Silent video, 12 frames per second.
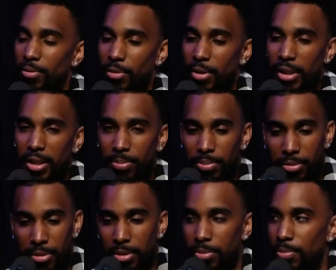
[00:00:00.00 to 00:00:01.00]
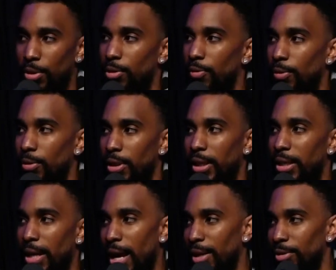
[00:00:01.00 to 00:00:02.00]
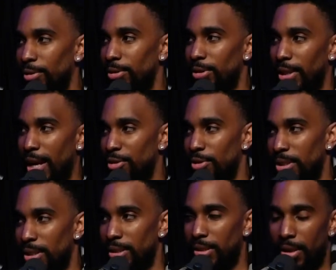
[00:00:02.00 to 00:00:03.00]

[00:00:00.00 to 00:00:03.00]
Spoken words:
really beautiful looking actors and actresses,